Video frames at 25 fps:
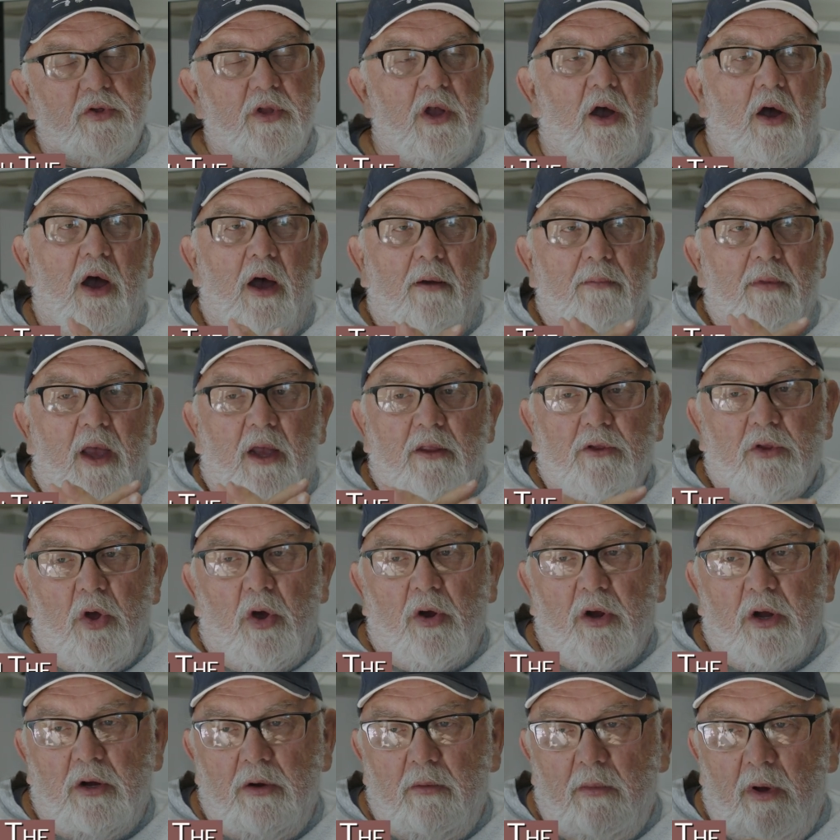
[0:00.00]
Now, I'm not
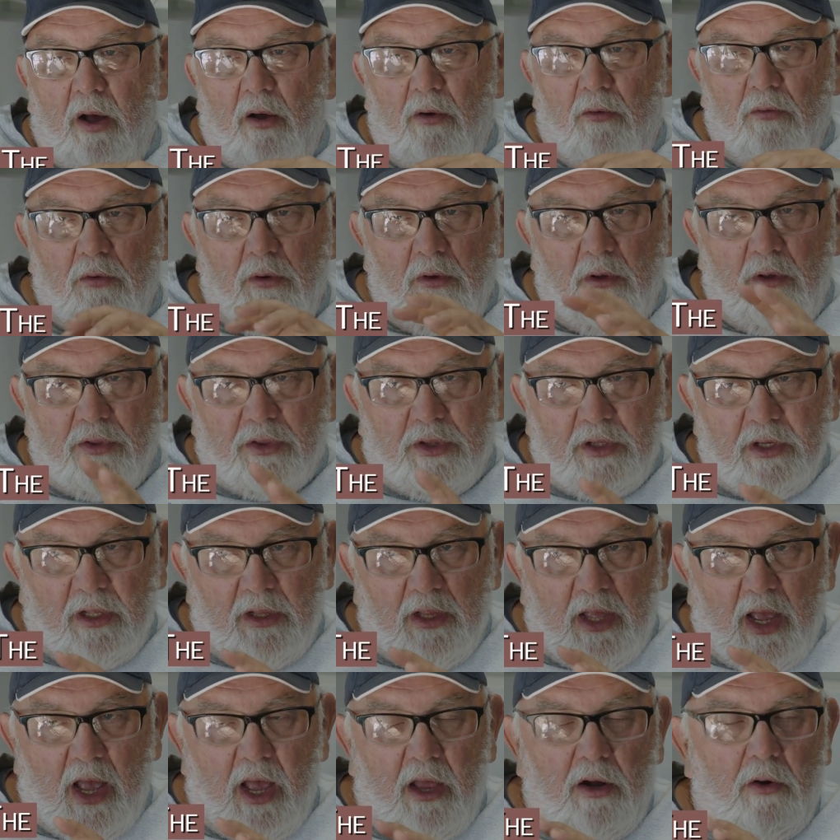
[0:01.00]
talking about
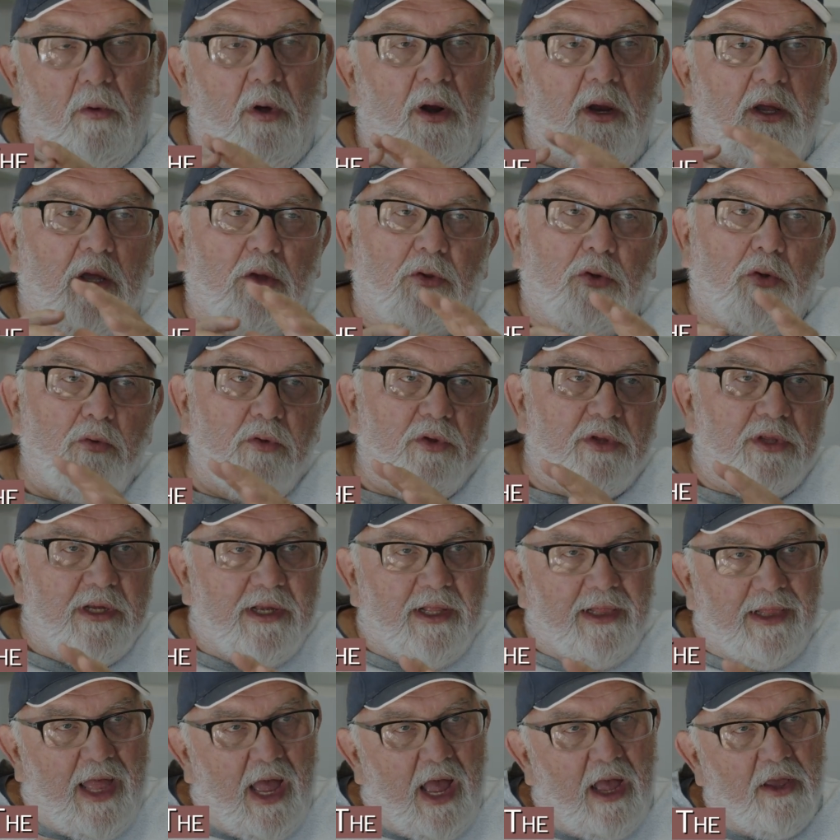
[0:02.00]
I don't want to get too
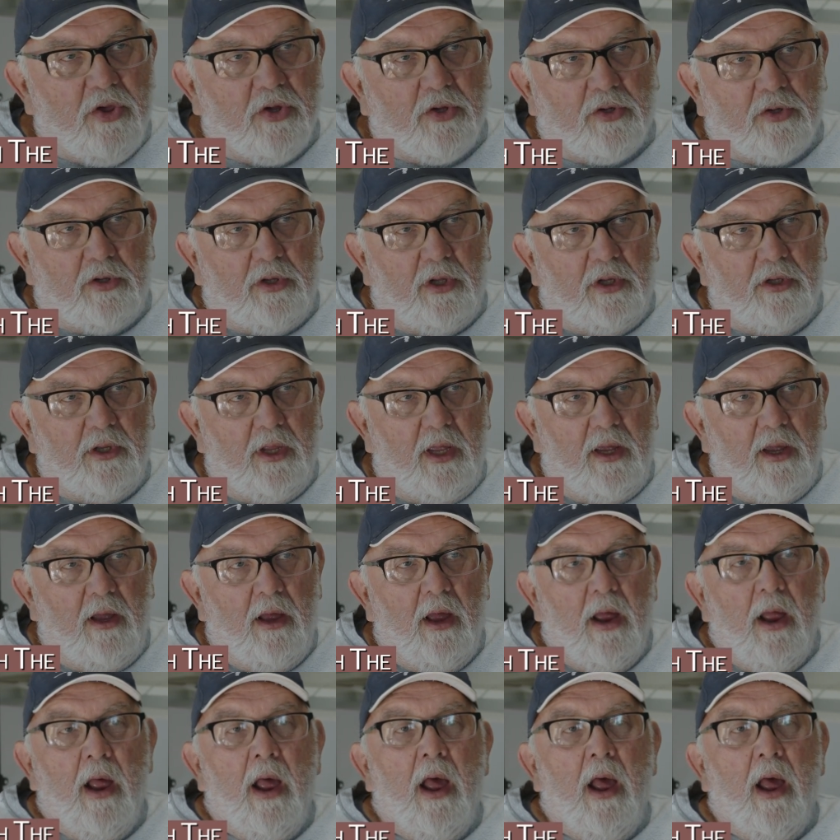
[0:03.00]
theological in that.